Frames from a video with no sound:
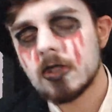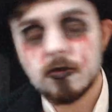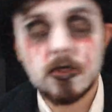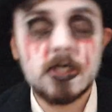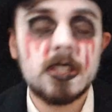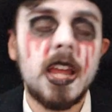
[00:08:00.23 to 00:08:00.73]

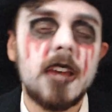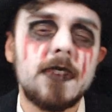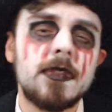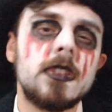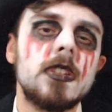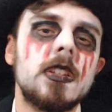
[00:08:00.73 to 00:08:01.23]
what was
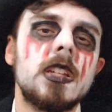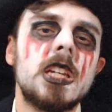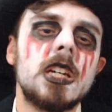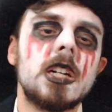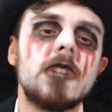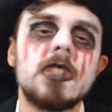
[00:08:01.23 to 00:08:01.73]
left
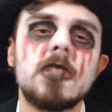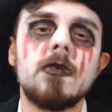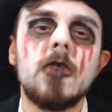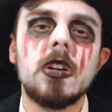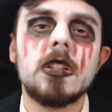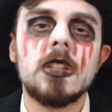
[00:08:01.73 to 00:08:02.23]
of his
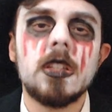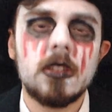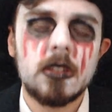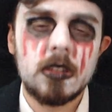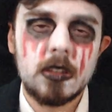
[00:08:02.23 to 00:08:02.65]
body,